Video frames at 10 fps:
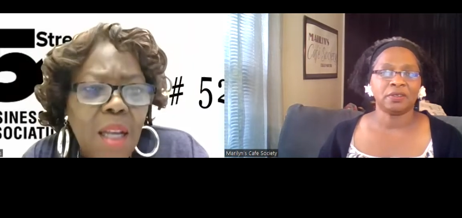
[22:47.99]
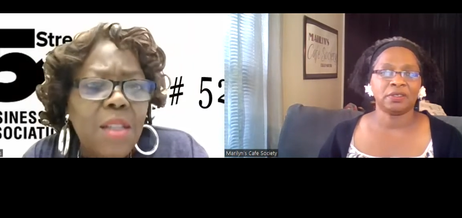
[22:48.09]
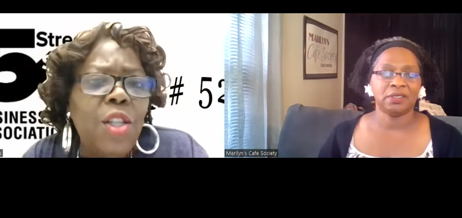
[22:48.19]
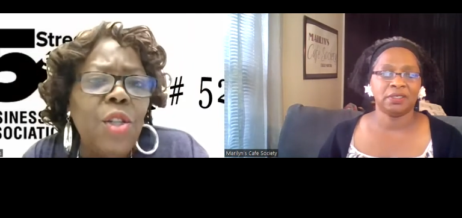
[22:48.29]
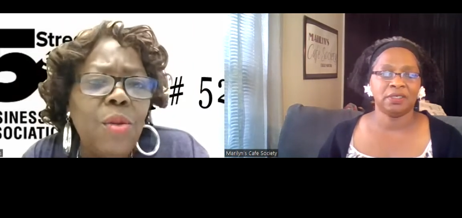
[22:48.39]

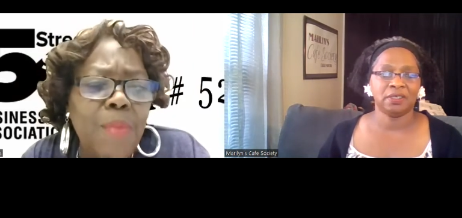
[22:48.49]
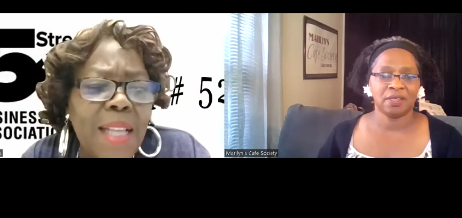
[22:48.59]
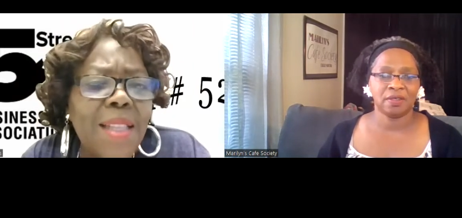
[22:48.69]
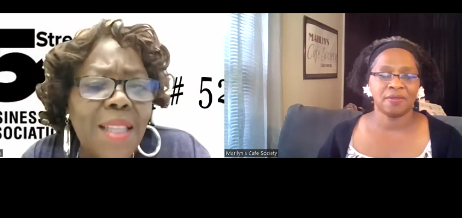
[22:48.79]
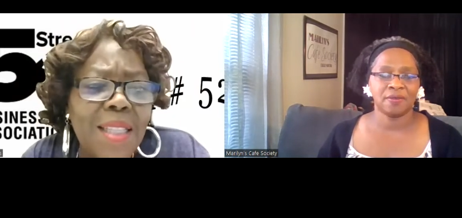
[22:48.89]
Speaker 1: to
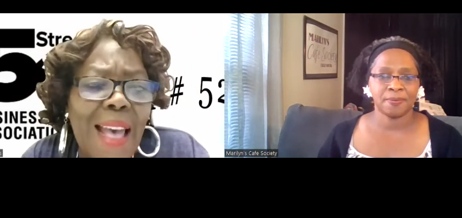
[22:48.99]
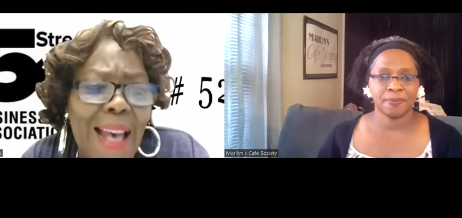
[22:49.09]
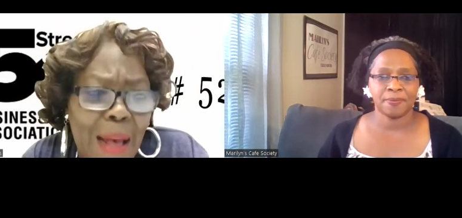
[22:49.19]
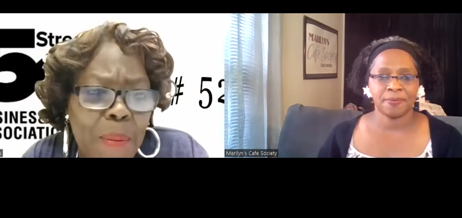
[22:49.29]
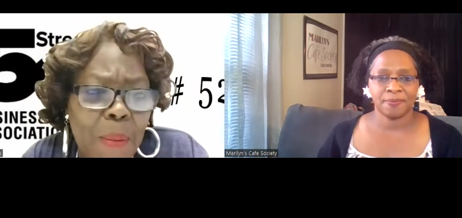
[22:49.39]
make this
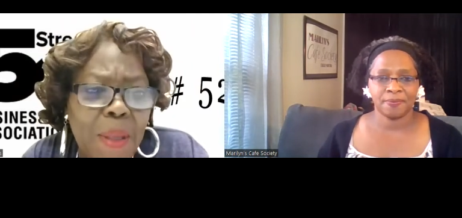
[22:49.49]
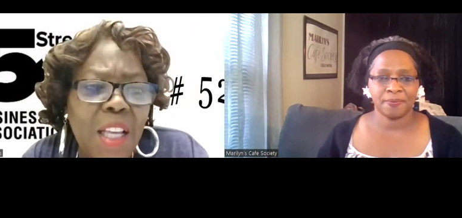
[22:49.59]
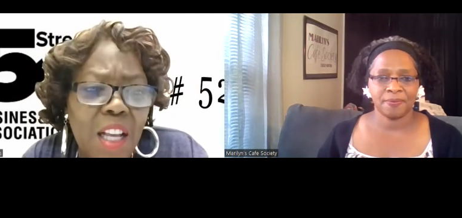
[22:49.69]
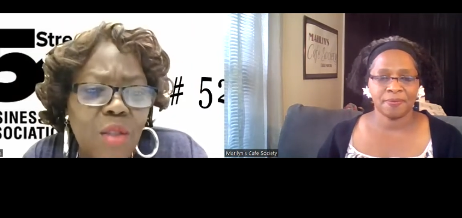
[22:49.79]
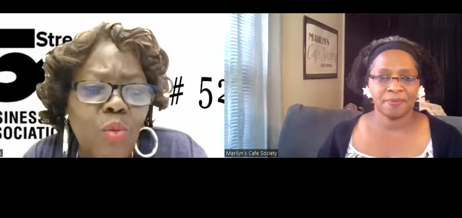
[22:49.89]
happen
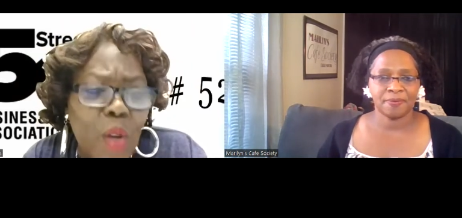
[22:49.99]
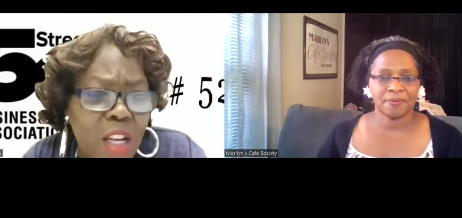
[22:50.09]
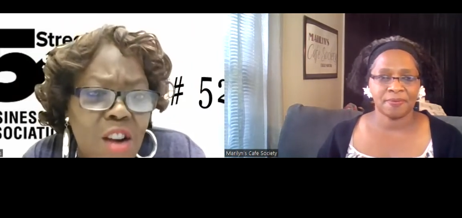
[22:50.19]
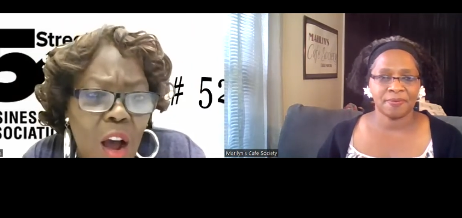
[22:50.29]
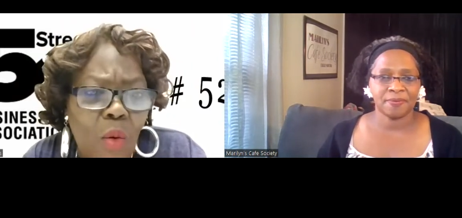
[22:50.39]
because
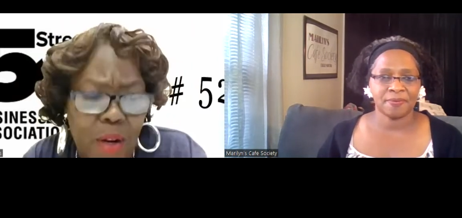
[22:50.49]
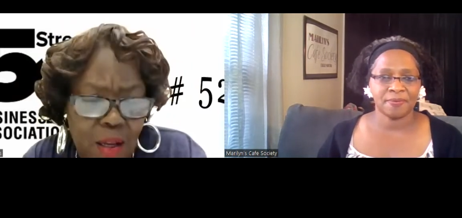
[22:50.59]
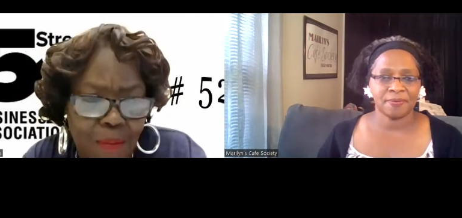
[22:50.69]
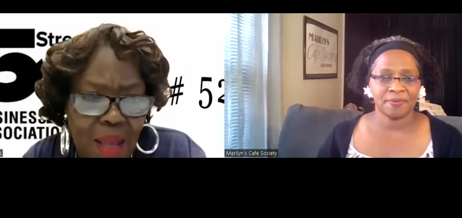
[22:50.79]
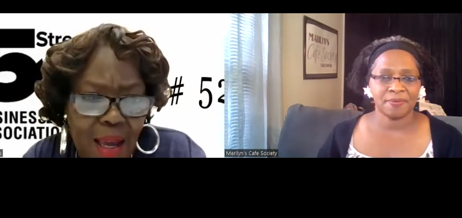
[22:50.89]
we know we
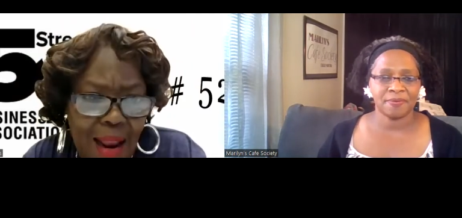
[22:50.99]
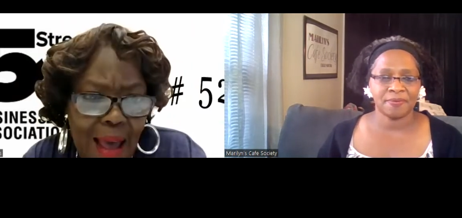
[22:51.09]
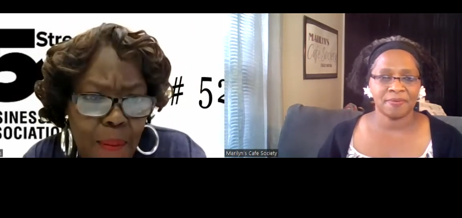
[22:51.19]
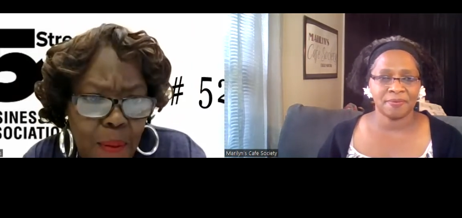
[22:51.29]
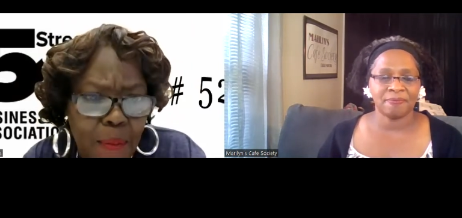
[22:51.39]
can make it
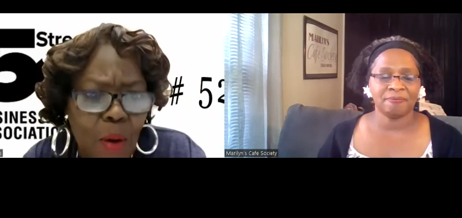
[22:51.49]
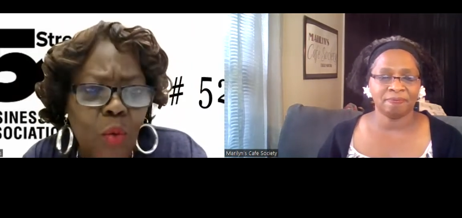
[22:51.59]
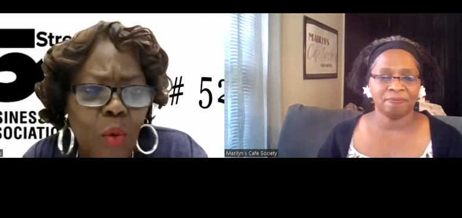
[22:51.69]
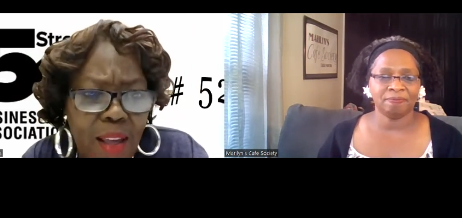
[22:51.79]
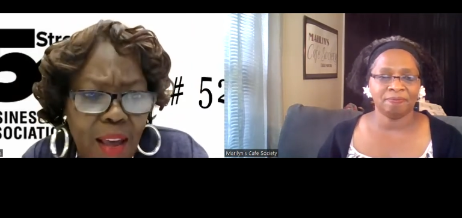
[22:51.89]
happen but
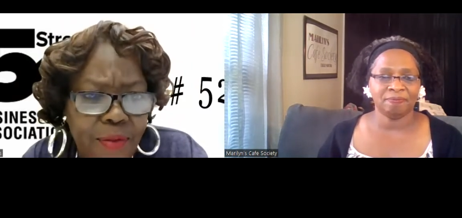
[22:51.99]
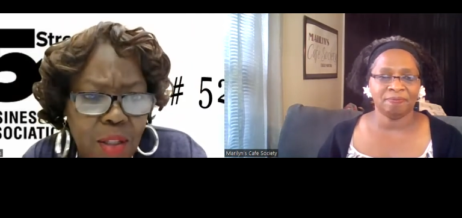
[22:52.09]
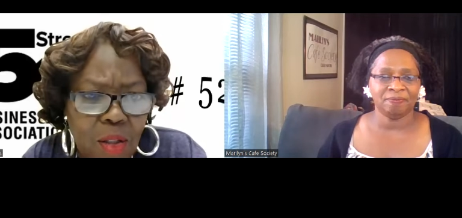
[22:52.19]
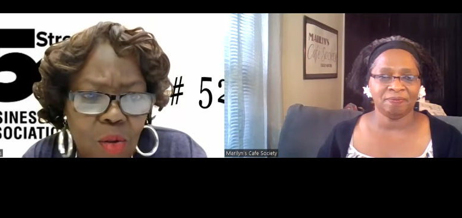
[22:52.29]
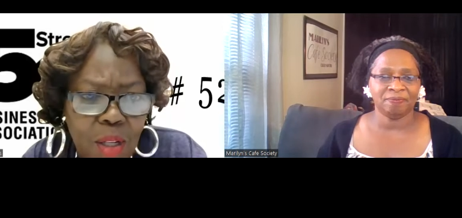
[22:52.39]
we have to
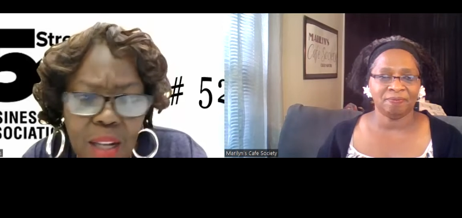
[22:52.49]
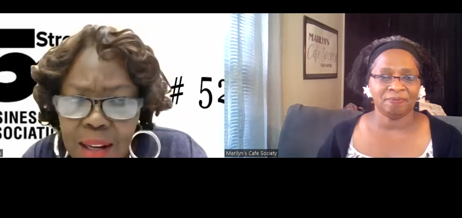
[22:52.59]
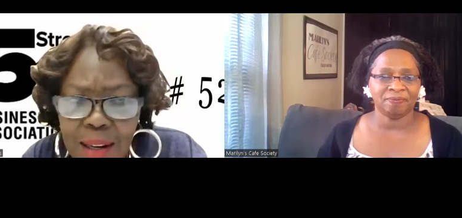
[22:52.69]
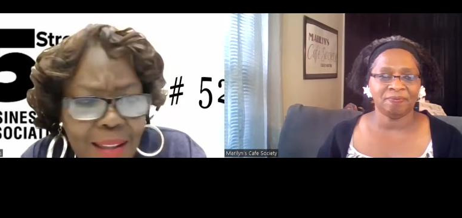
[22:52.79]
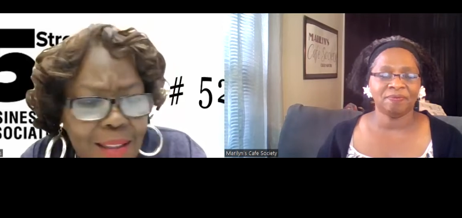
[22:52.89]
do it
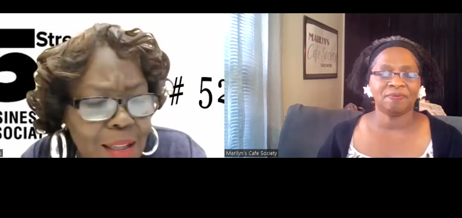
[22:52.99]
not